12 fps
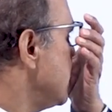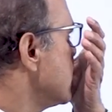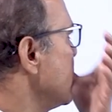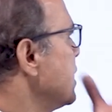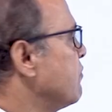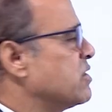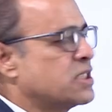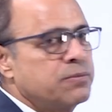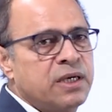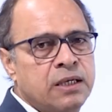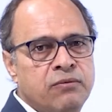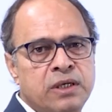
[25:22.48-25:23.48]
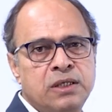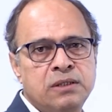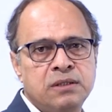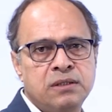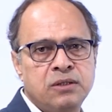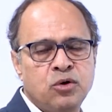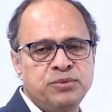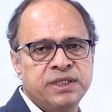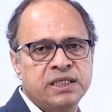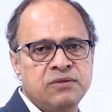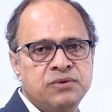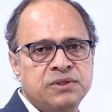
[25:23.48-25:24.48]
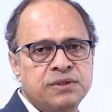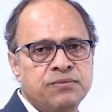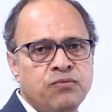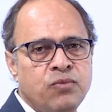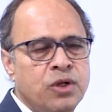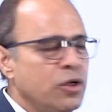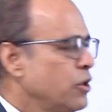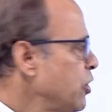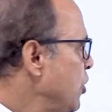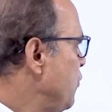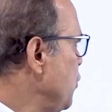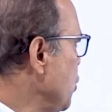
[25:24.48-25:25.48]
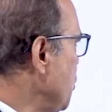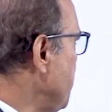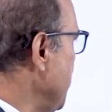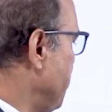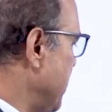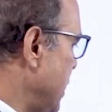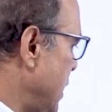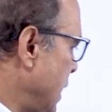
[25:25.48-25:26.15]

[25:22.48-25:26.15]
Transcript: are the investment objectives. Few people